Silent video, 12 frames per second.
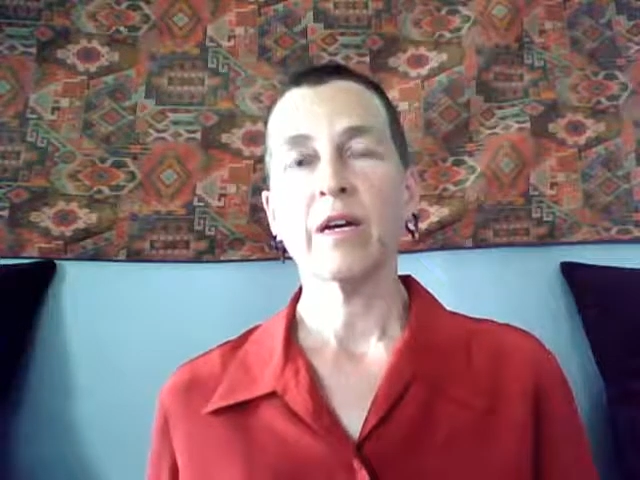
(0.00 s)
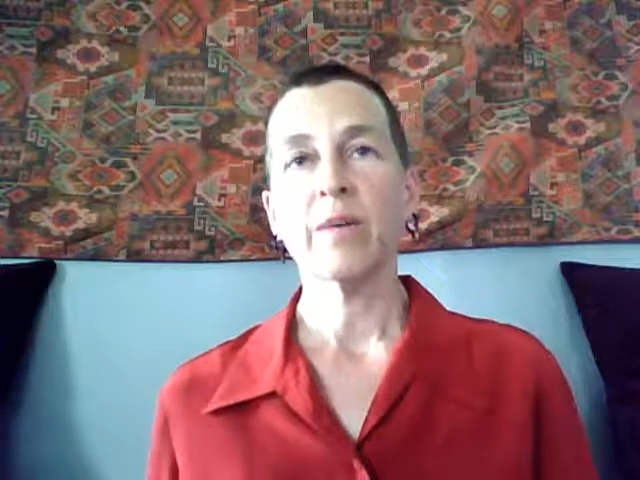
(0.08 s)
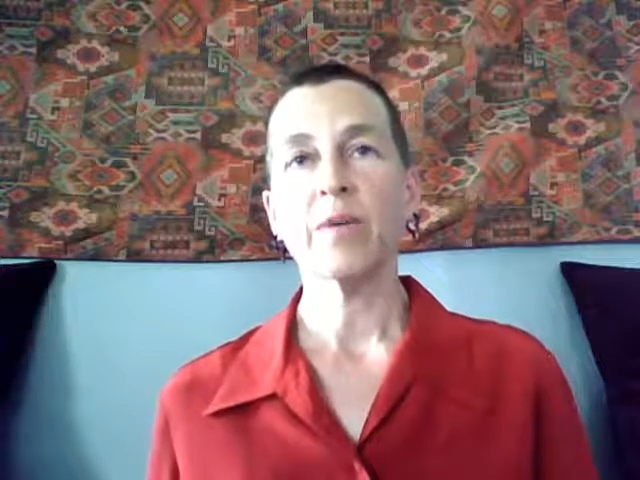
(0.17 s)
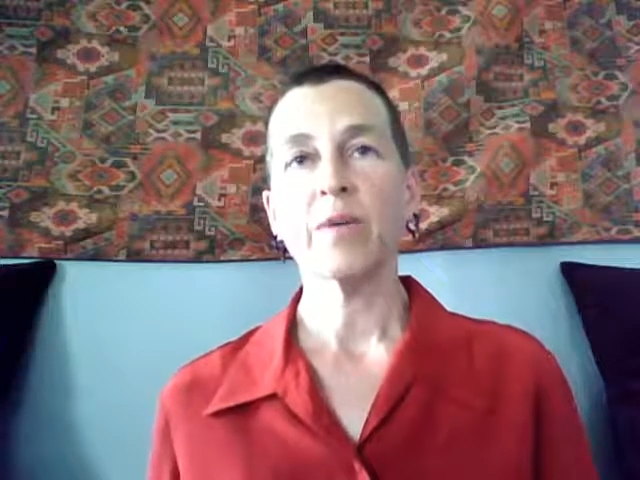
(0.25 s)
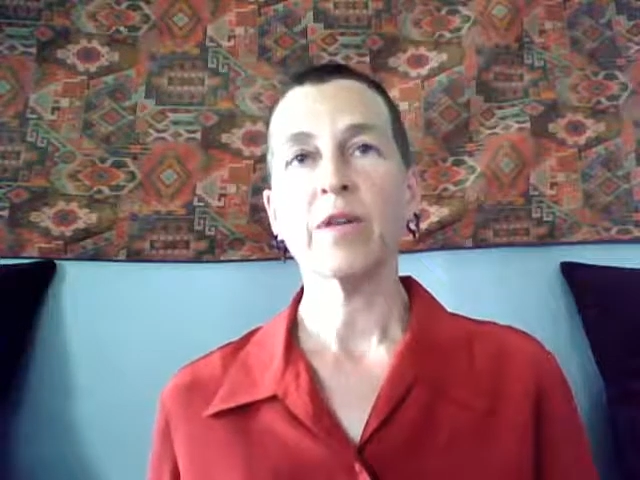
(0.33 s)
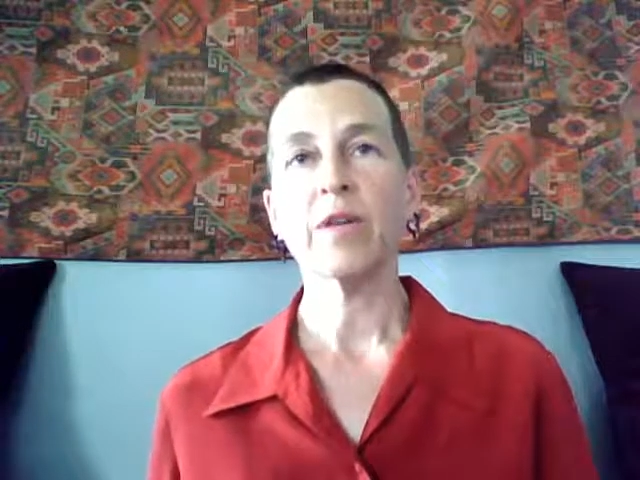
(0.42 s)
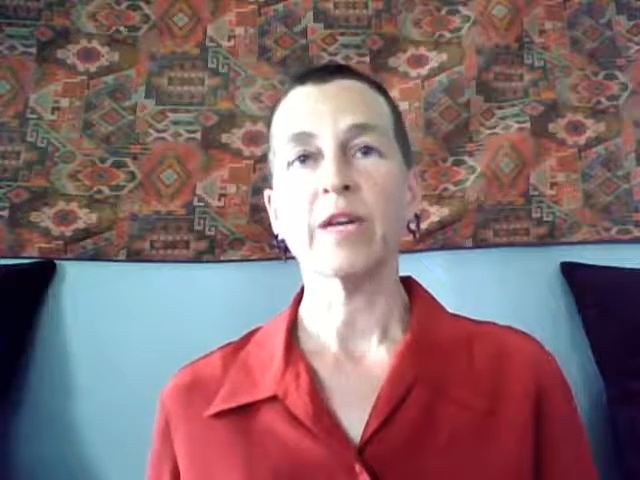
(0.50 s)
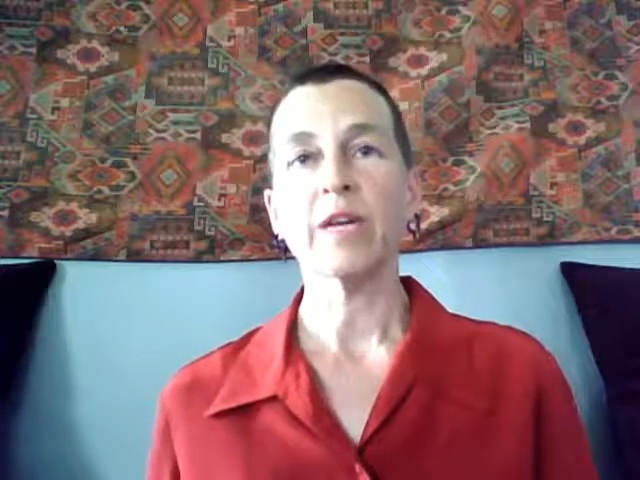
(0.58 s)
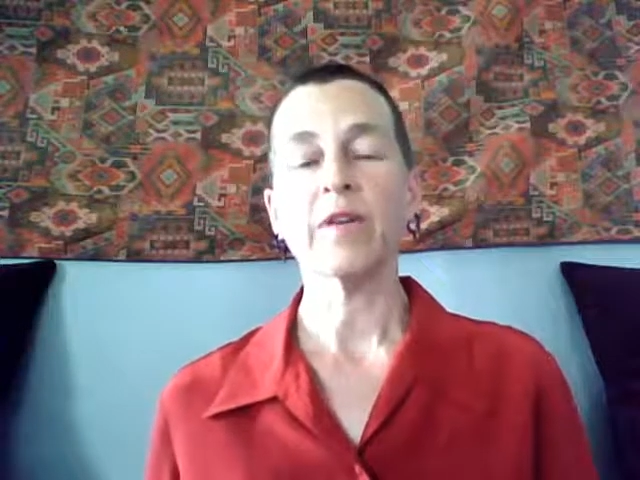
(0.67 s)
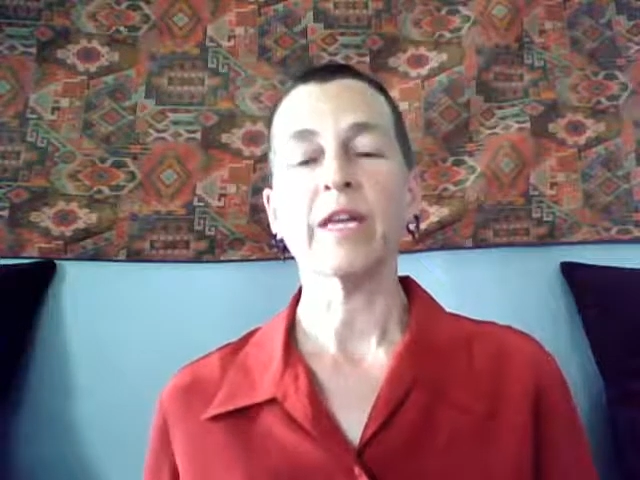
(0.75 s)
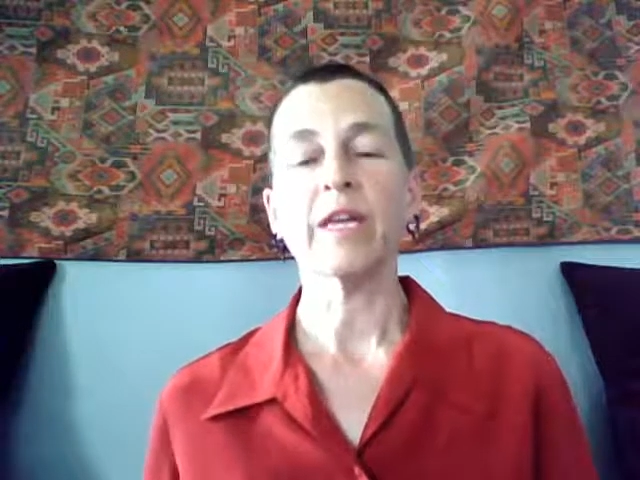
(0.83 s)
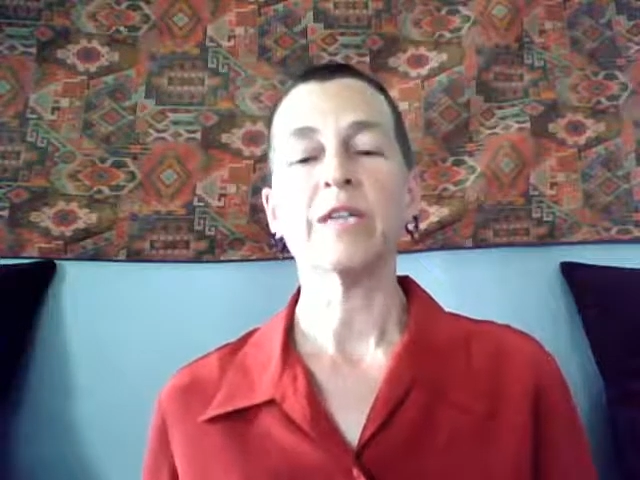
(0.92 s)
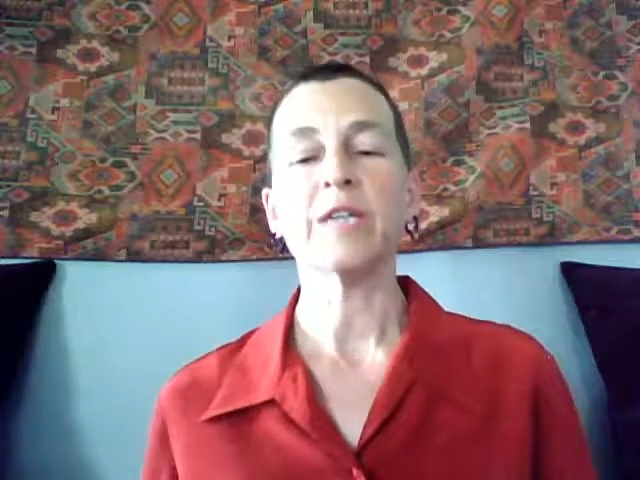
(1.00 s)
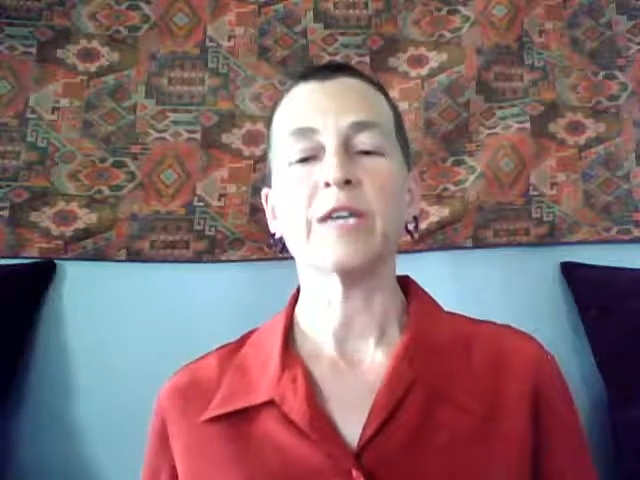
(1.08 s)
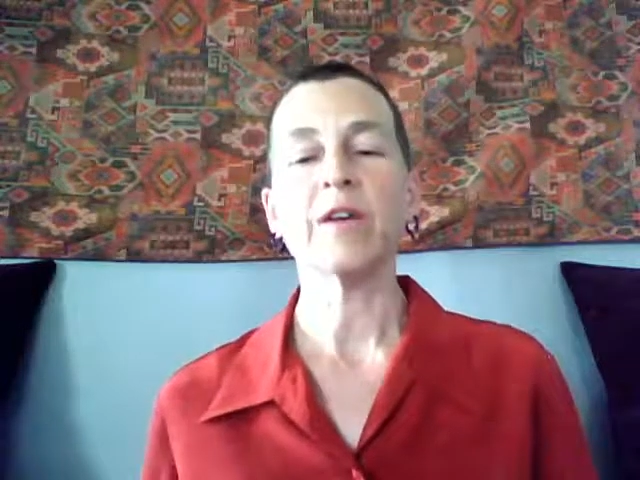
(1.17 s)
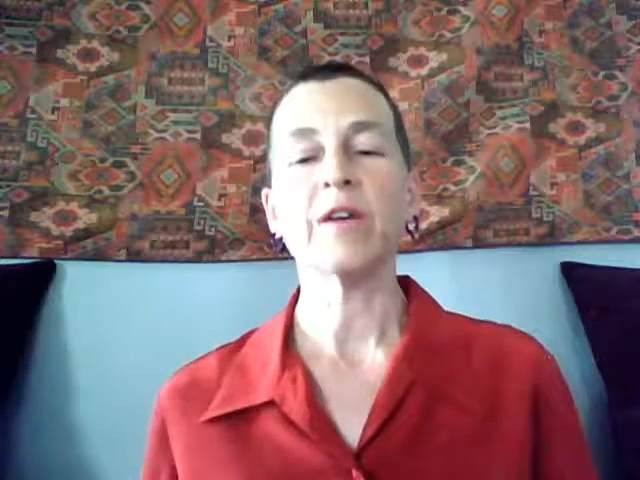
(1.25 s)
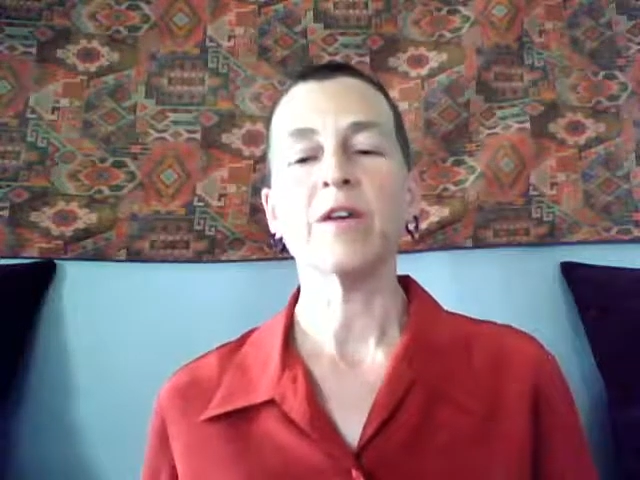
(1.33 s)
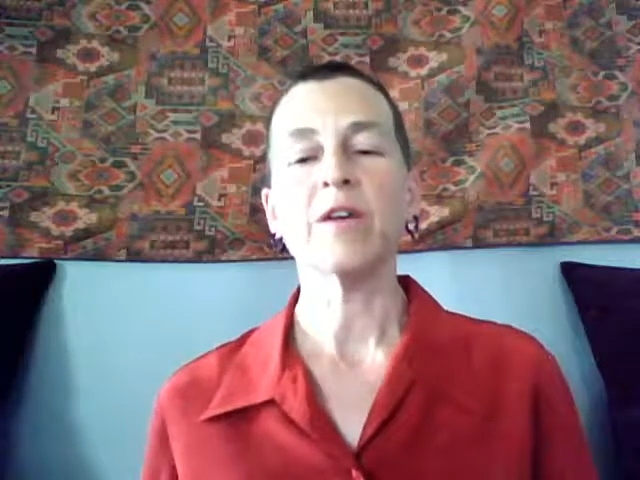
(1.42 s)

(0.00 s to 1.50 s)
pulling your leg down.